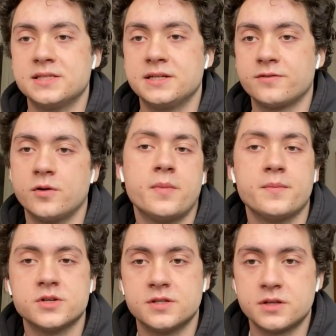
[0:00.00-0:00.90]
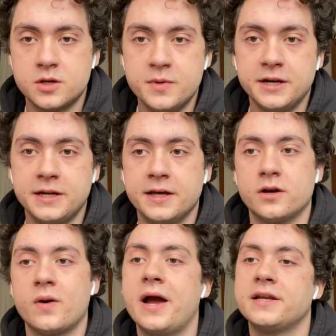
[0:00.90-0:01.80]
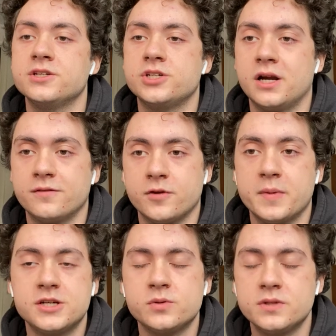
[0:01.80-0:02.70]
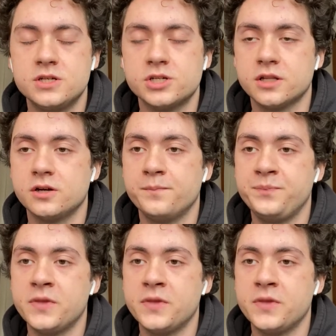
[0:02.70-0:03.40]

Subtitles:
that different members of the community interact and share information with each other.